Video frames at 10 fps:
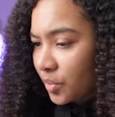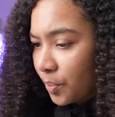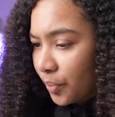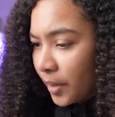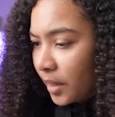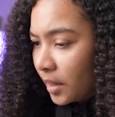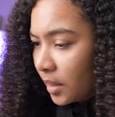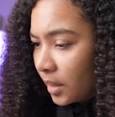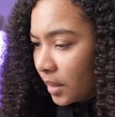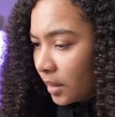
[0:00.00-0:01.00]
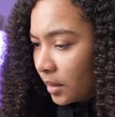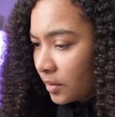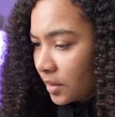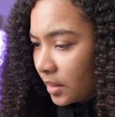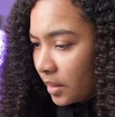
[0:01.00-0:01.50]
just break
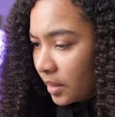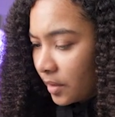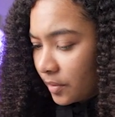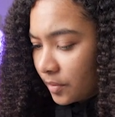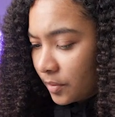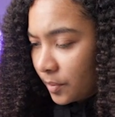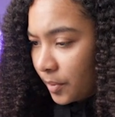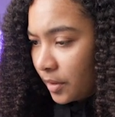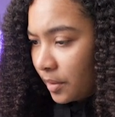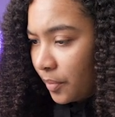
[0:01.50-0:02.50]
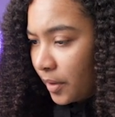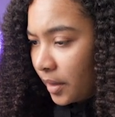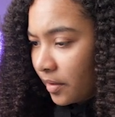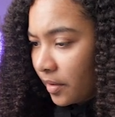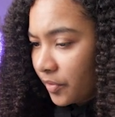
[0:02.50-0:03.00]
it here. I'll put in a break there